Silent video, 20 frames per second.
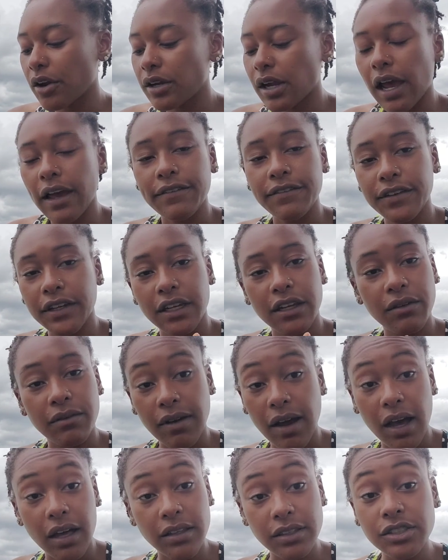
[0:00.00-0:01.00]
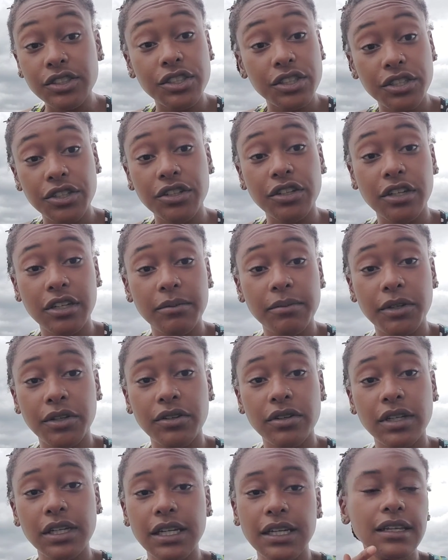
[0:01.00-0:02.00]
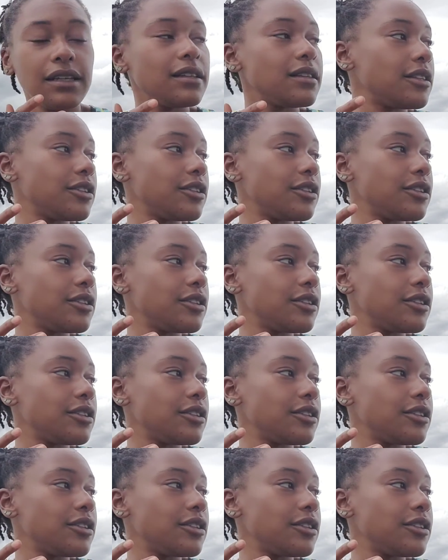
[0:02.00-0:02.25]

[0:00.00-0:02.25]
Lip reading: not fitting well into your community,